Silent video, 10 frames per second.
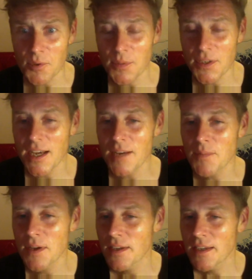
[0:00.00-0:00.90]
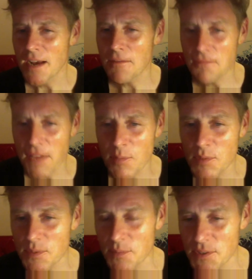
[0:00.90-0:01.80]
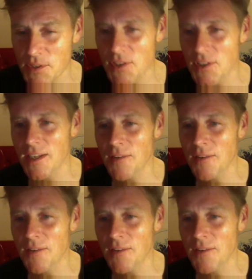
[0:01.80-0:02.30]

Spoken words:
become a famous musician.